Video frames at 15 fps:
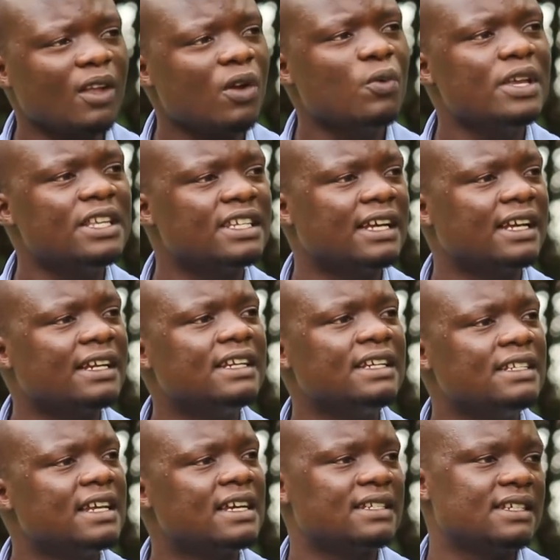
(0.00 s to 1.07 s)
which
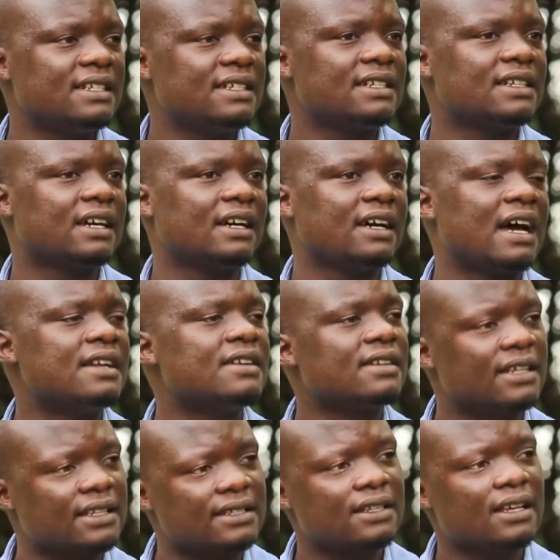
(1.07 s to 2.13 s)
really doesn't
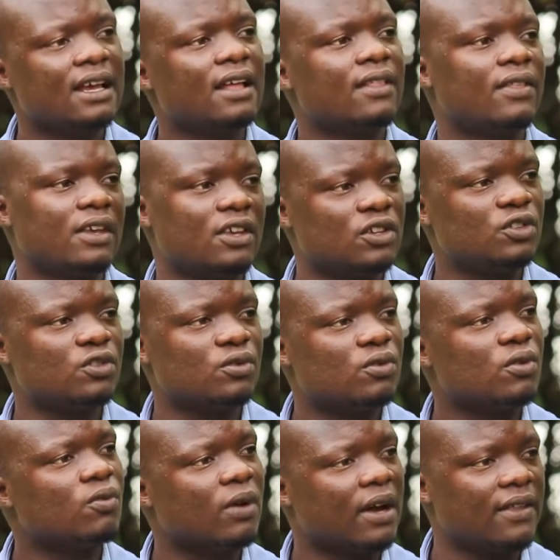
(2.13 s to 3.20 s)
address the issue
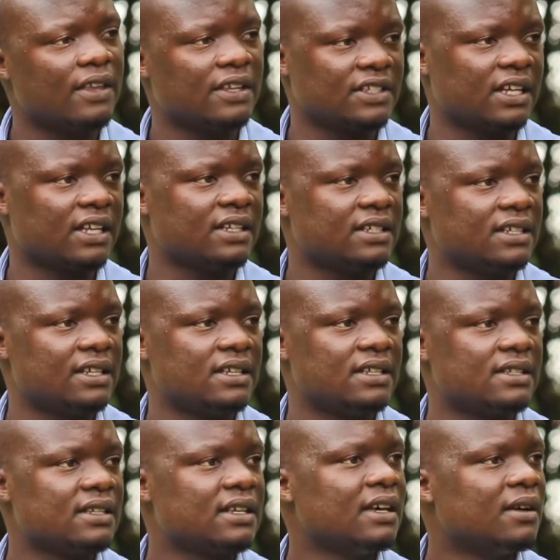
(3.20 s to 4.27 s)
why the child
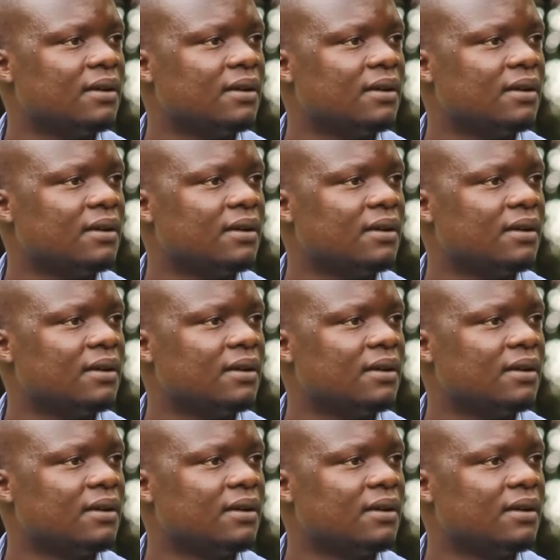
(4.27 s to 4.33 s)
is